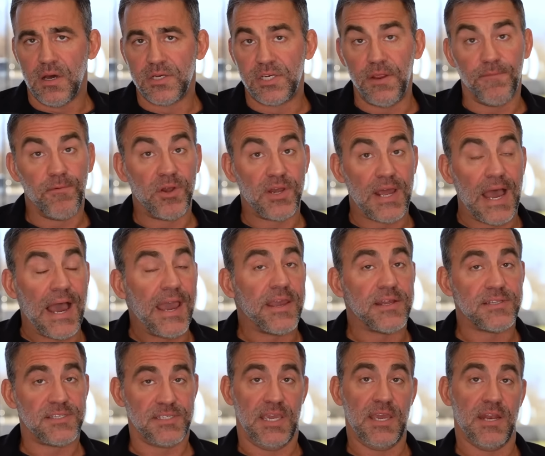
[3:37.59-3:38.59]
different
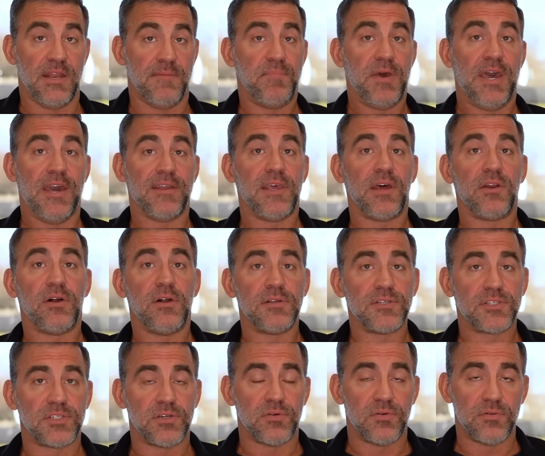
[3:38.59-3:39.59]
diets can impact that
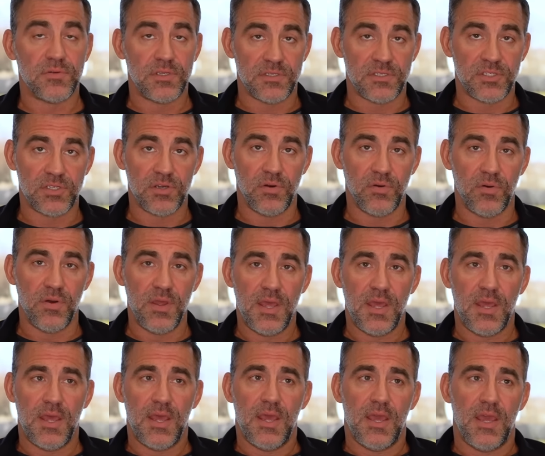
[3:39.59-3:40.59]
also. And so
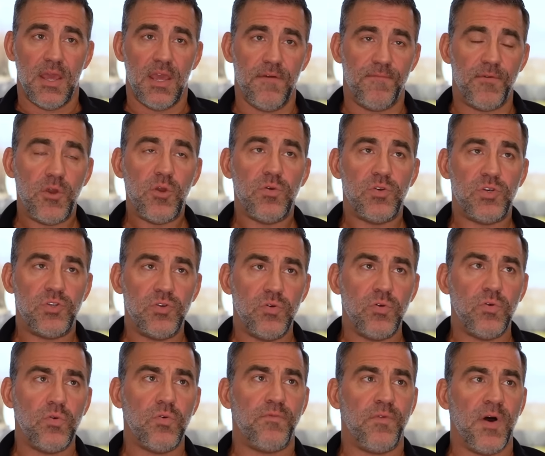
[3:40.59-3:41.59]
if you
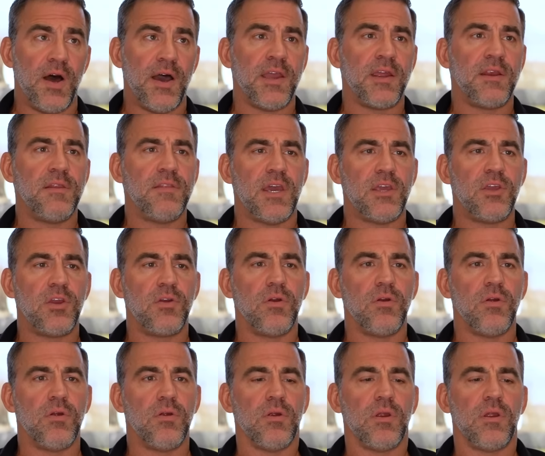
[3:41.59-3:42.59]
do find that
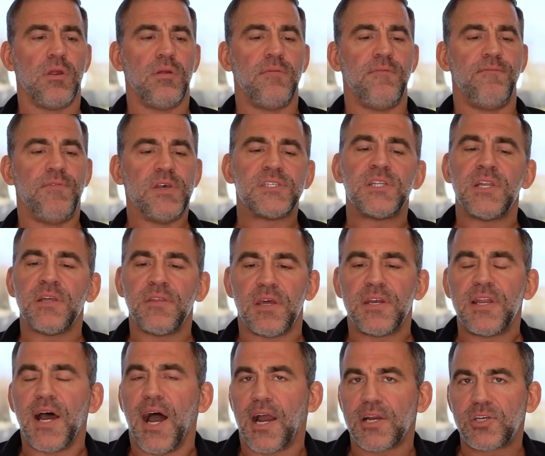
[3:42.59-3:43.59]
you're visiting the
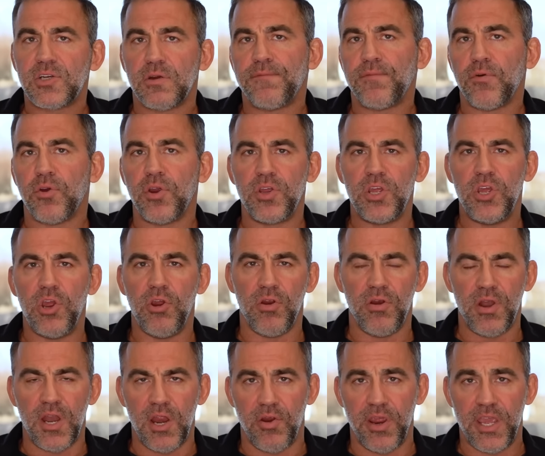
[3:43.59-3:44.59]
doctor for a
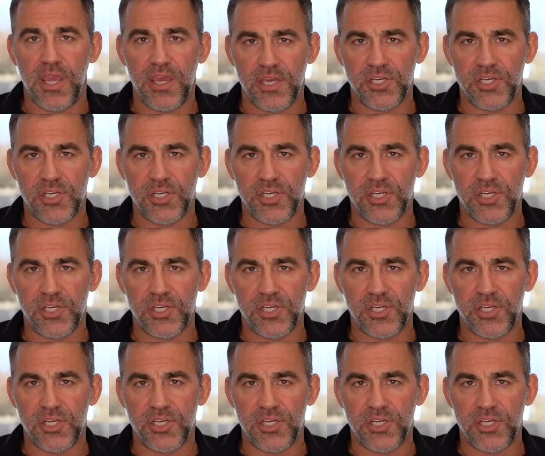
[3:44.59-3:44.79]
urinary